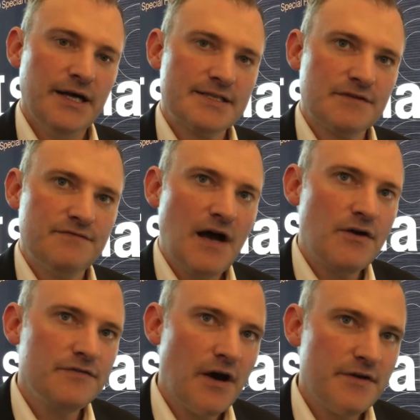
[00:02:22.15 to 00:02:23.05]
it's a
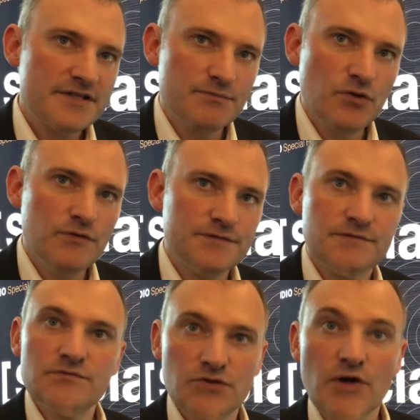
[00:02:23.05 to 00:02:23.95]
very, very smooth
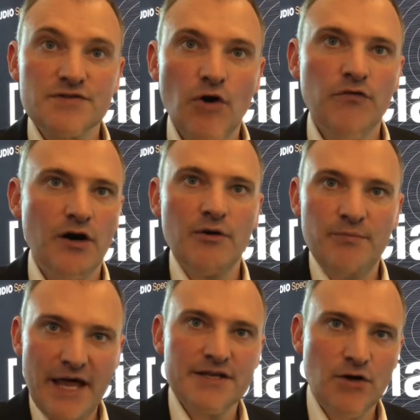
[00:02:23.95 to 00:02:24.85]
crossover,
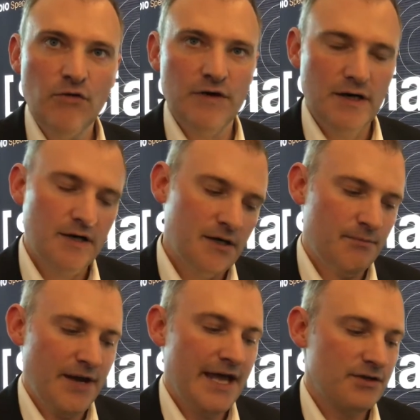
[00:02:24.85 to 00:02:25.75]
blend over,
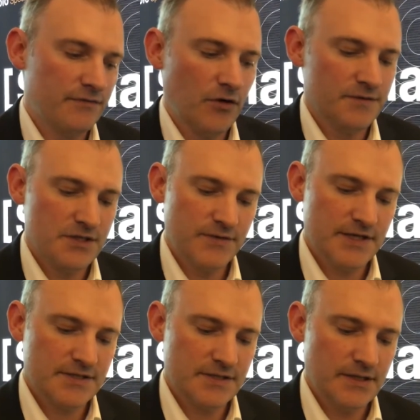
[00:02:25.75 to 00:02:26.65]
blend of all the
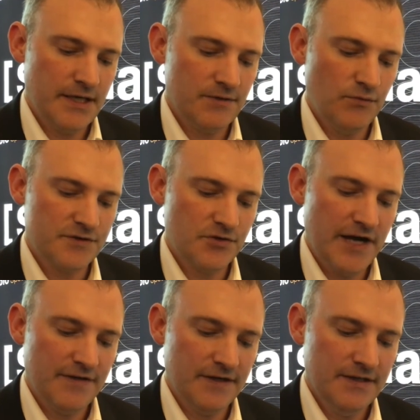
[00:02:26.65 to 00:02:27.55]
trees and work
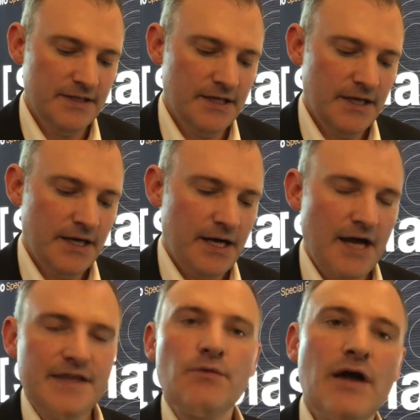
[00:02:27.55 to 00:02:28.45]
together.
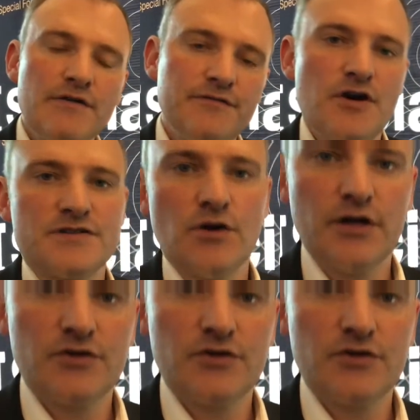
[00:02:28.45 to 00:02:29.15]
And then we have a first order